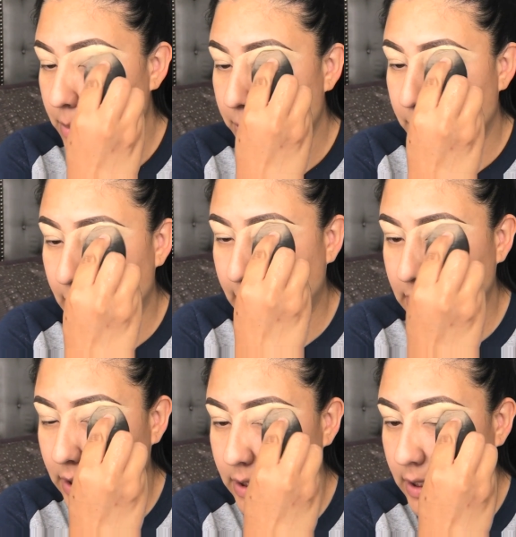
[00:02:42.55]

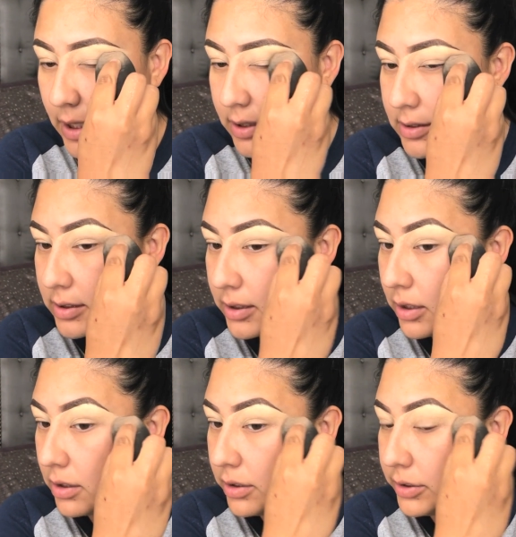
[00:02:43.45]
blend in that
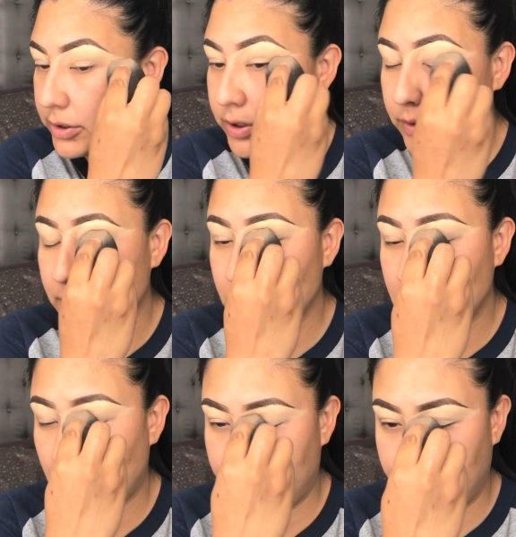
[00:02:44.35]
concealer to the
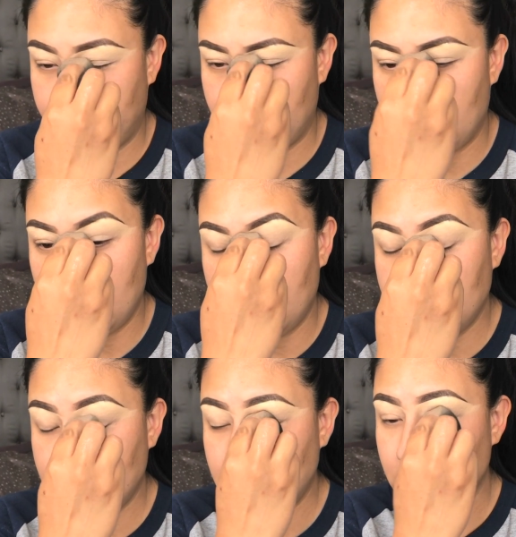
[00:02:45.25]
top of your
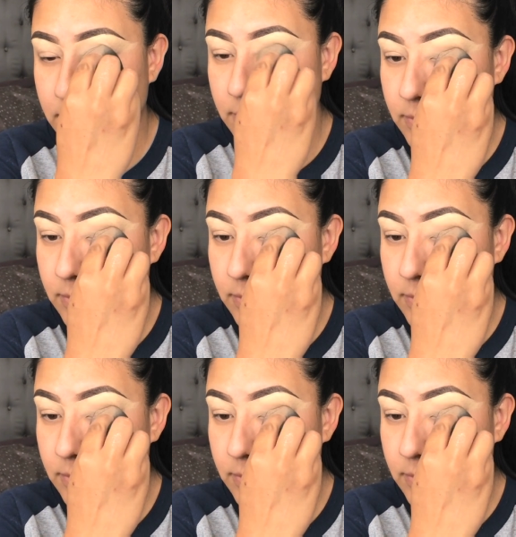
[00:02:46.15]
lids.